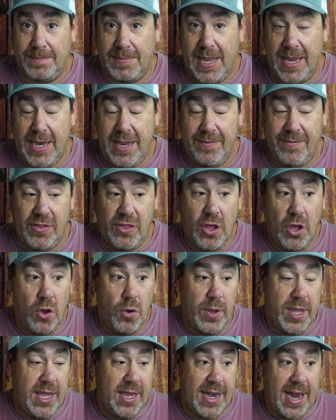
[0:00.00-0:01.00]
And even
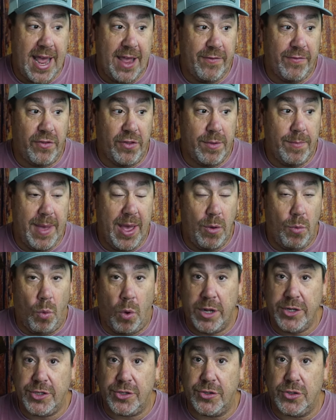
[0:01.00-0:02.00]
though he and I have only met
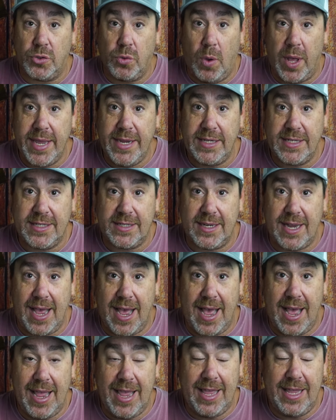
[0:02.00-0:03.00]
once or twice,
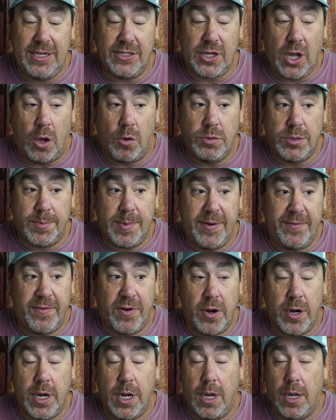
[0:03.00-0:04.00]
he's always been
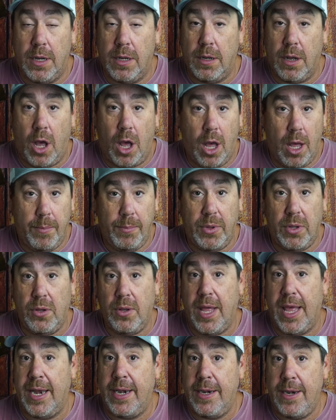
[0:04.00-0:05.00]
very
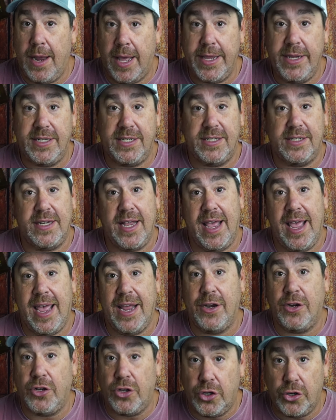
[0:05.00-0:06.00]
humble and nice
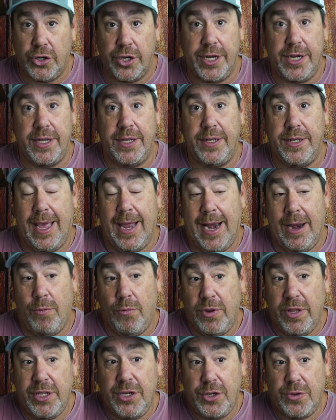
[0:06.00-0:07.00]
and good. And I
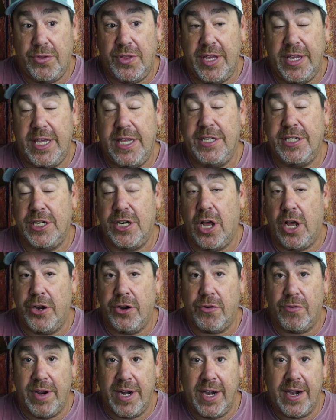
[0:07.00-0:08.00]
really do think he's an
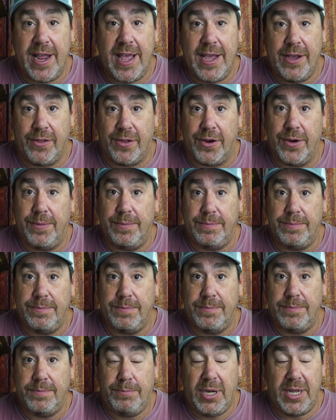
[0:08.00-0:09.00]
underrated angler.
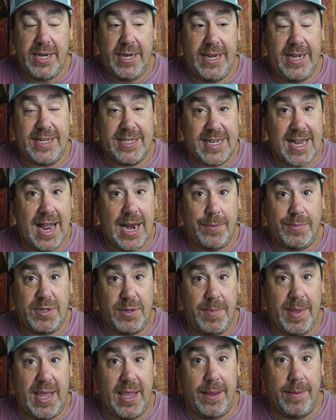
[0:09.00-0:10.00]
But it's not up
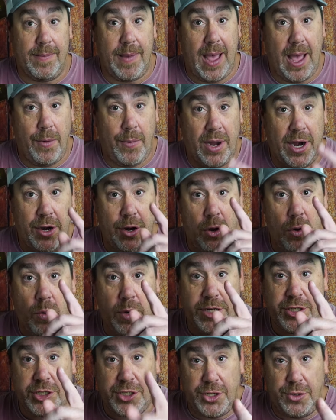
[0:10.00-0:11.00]
to me. I want to know
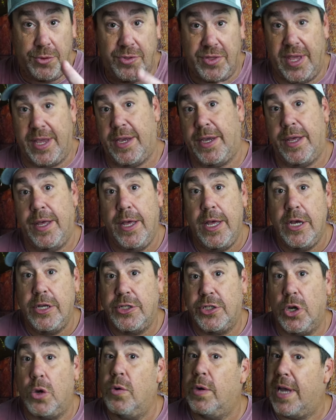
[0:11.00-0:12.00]
what you think.
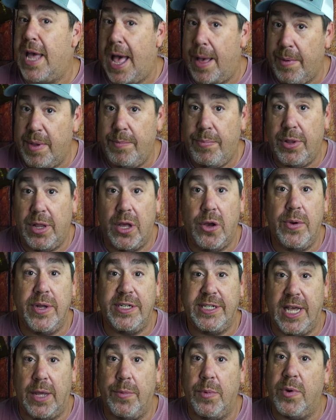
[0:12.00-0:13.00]
So comment below and
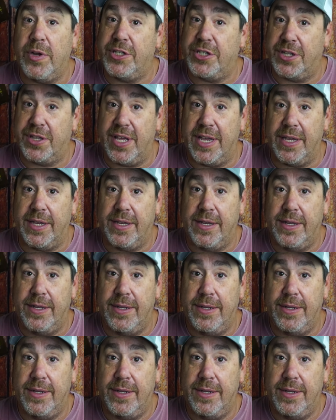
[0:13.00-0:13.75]
tell me what you think.